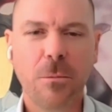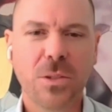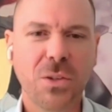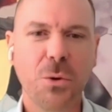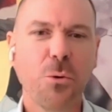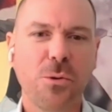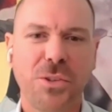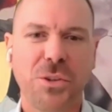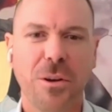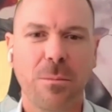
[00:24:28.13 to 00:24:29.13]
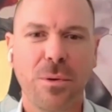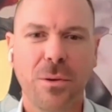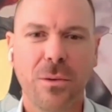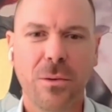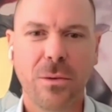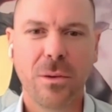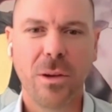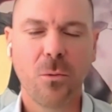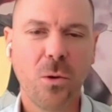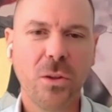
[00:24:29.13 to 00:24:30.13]
stewardship.
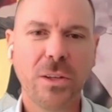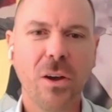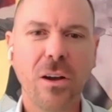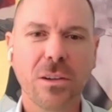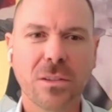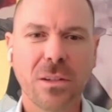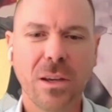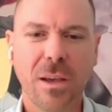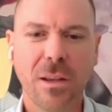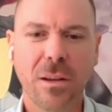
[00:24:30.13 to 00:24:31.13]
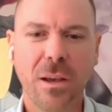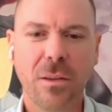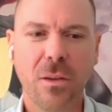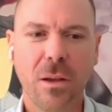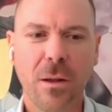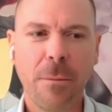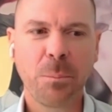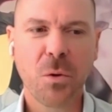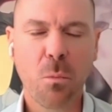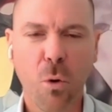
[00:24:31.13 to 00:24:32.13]
It really does. And
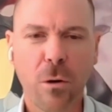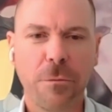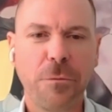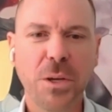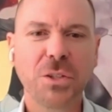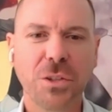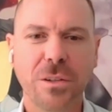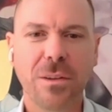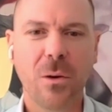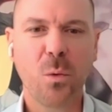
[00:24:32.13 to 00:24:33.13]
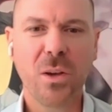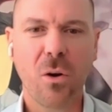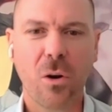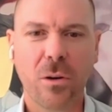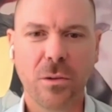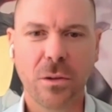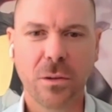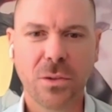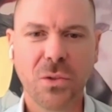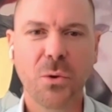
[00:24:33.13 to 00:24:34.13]
the more efficient that we are in
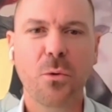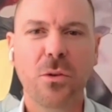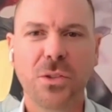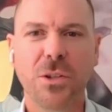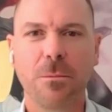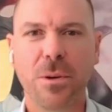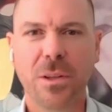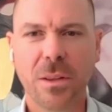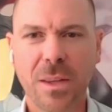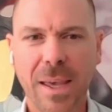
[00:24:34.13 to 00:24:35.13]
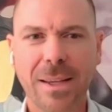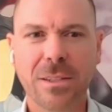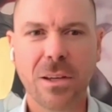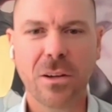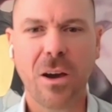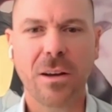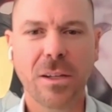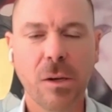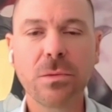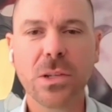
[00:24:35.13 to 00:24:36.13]
stewardship of the things that God
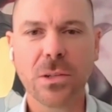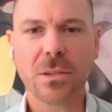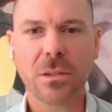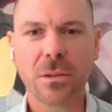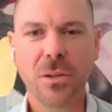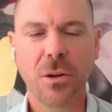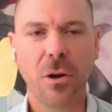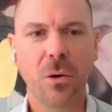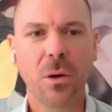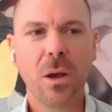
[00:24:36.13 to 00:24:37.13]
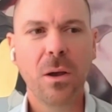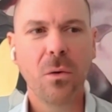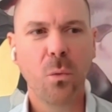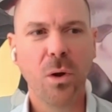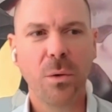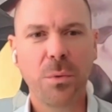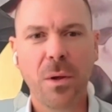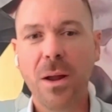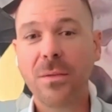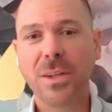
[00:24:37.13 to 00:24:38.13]
gives us, with
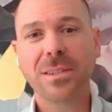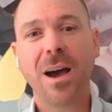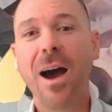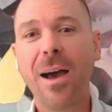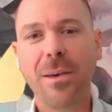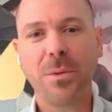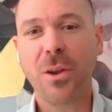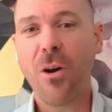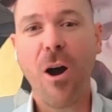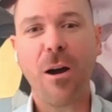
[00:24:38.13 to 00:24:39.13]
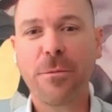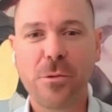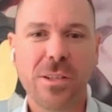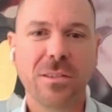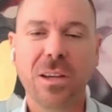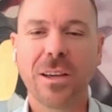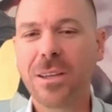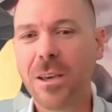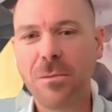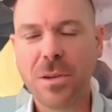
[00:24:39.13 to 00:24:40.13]
the tithe and offerings and
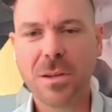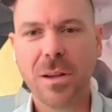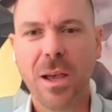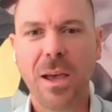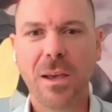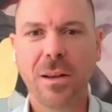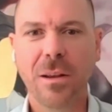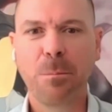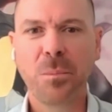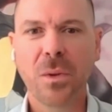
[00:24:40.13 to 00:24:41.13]
giving and,